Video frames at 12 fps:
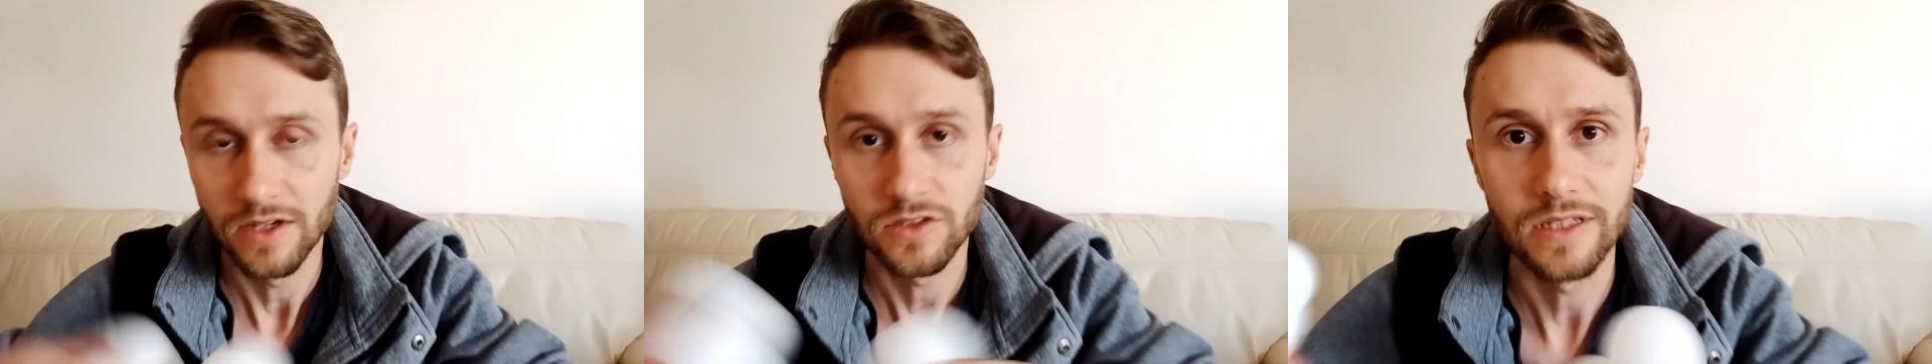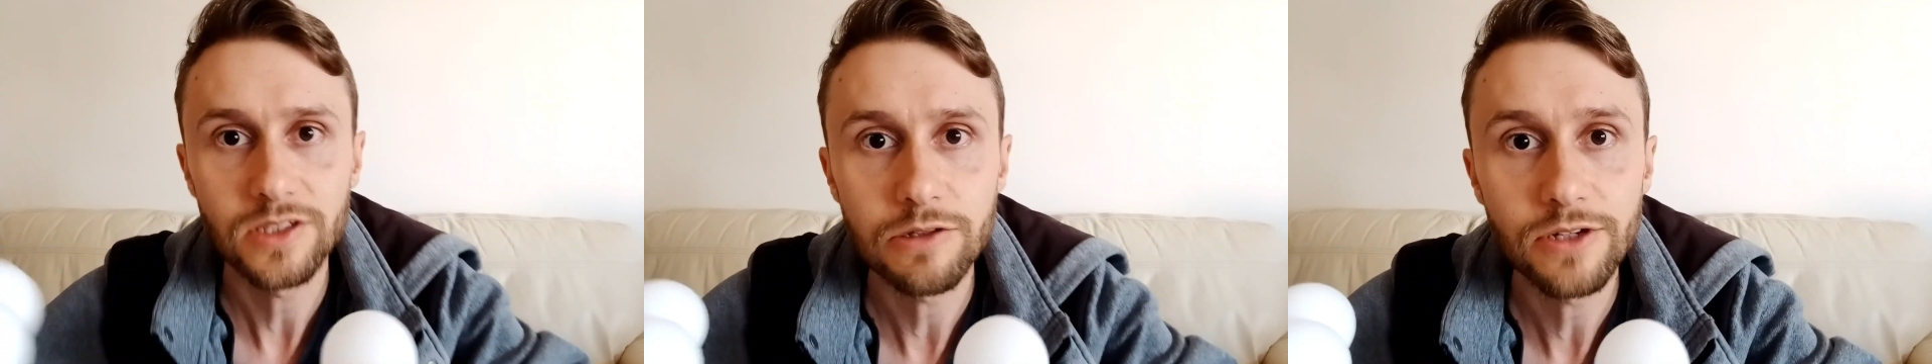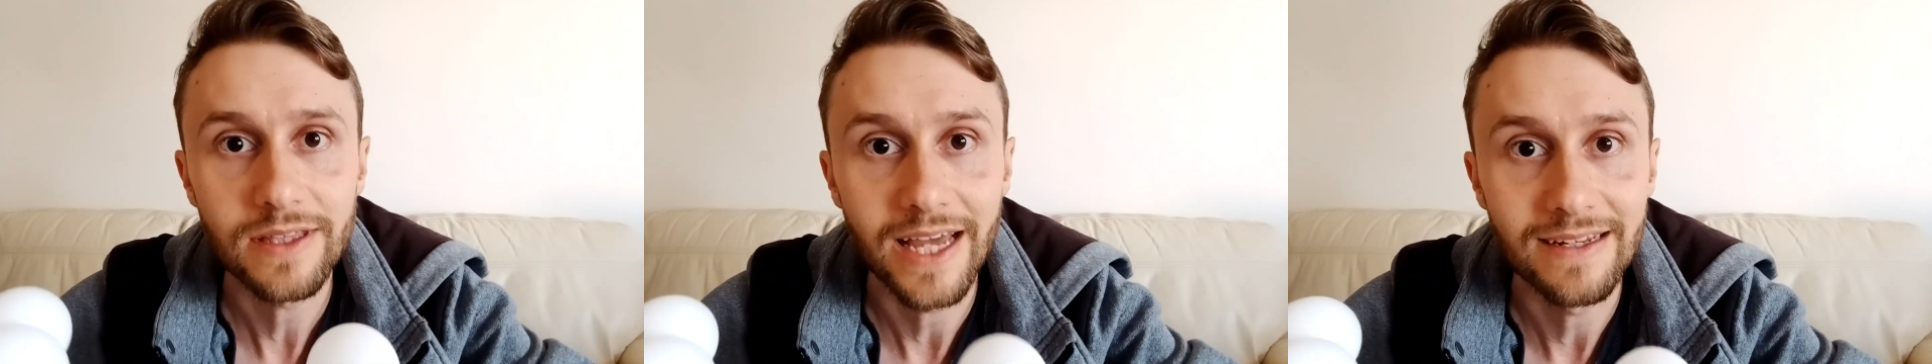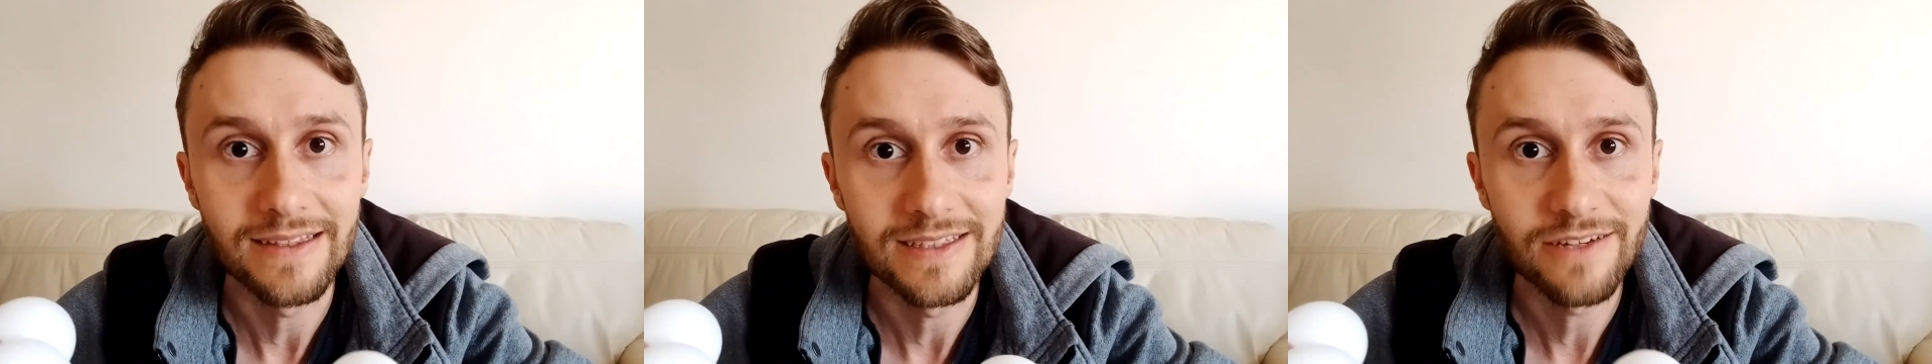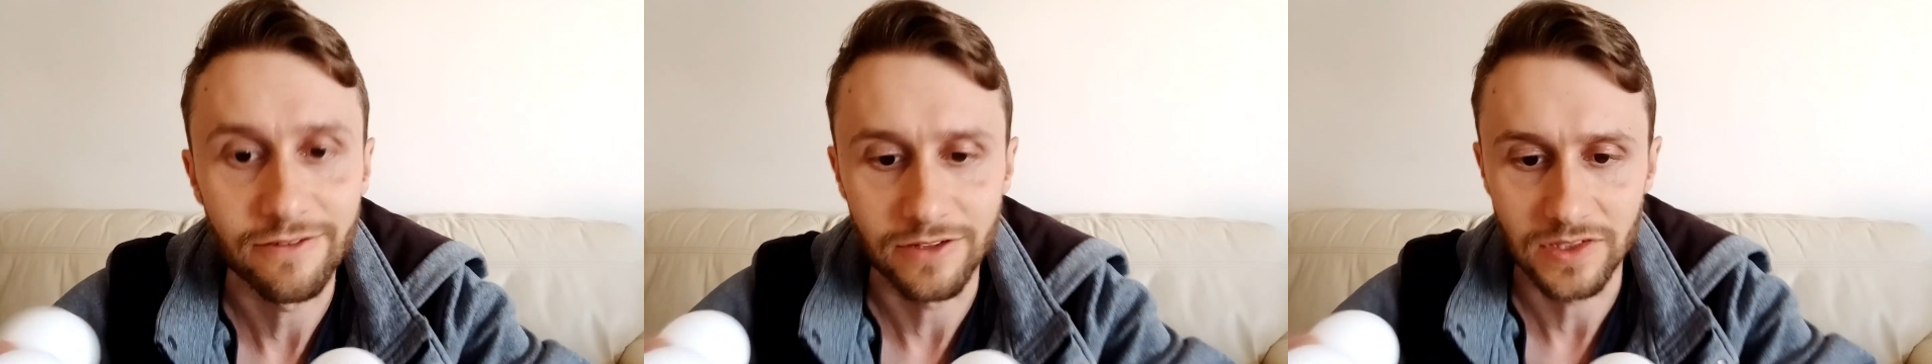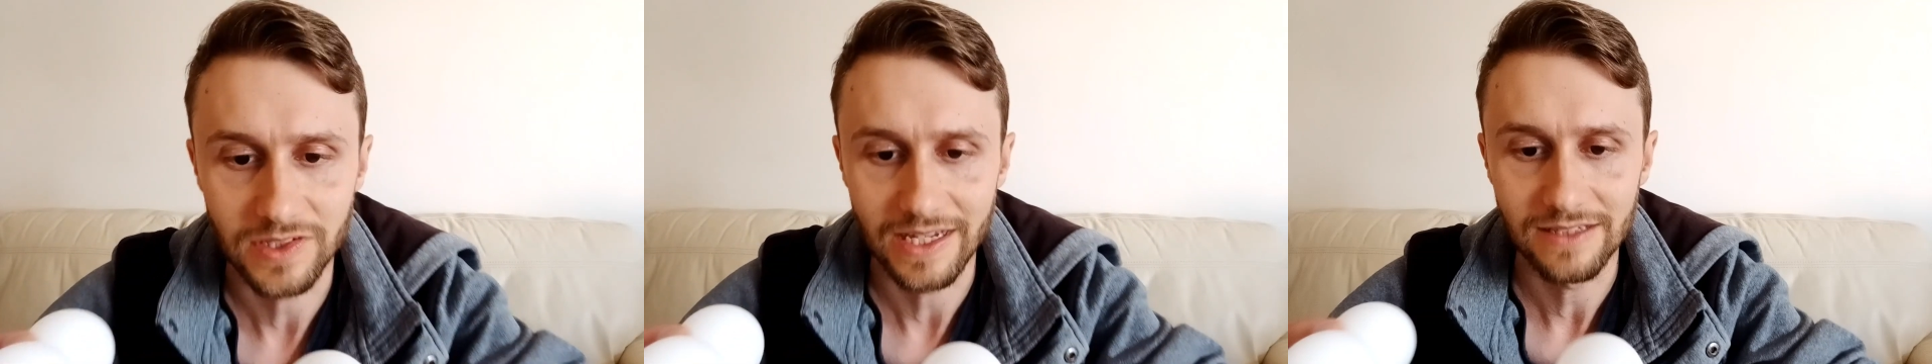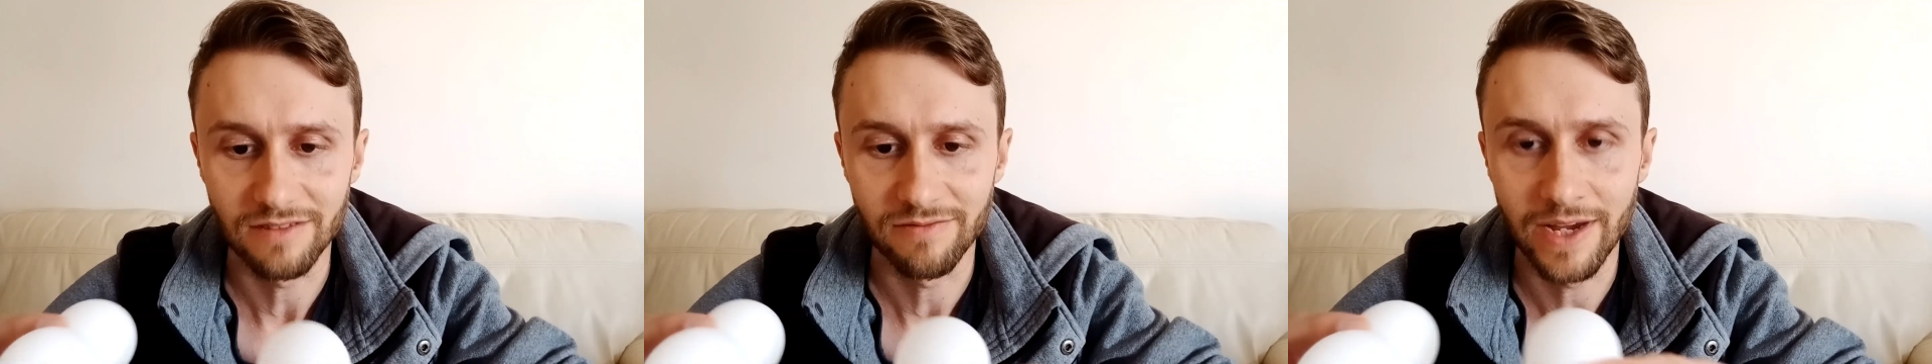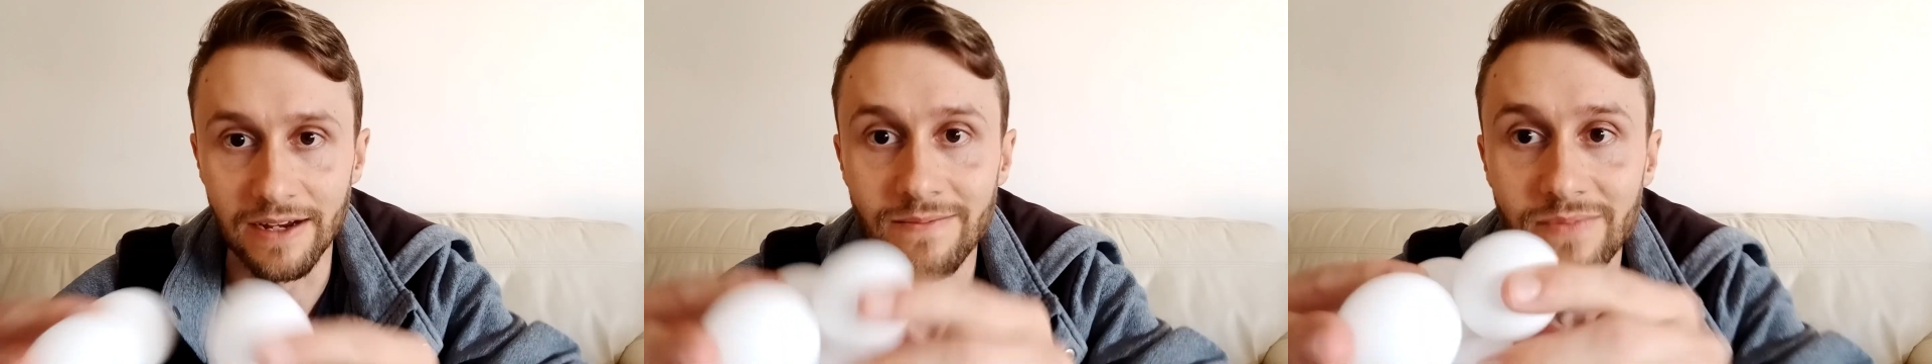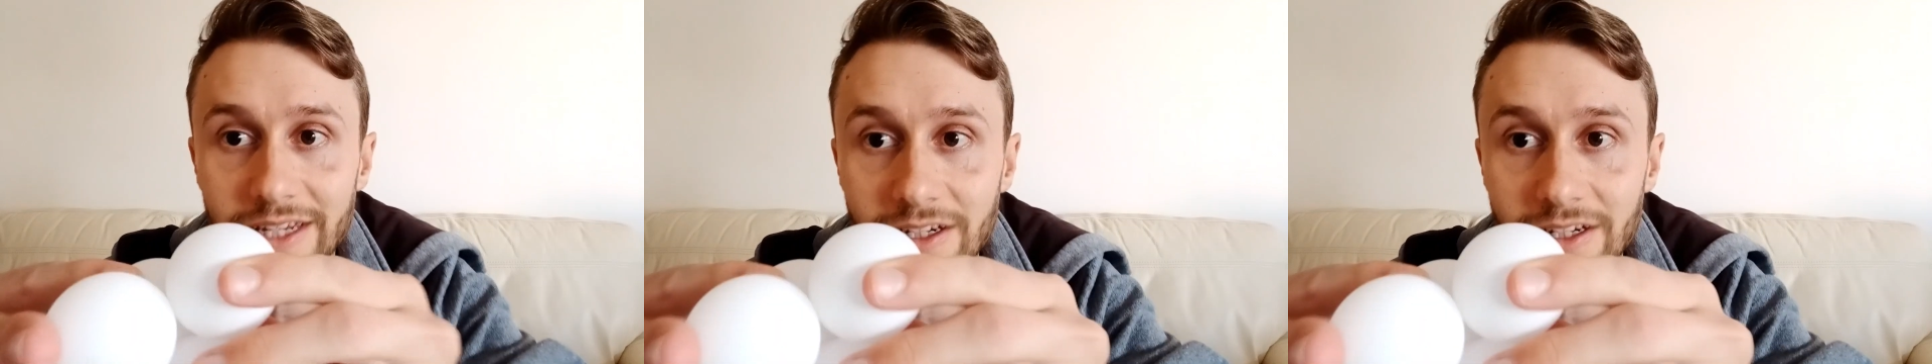So let's look at that in the different states of matter.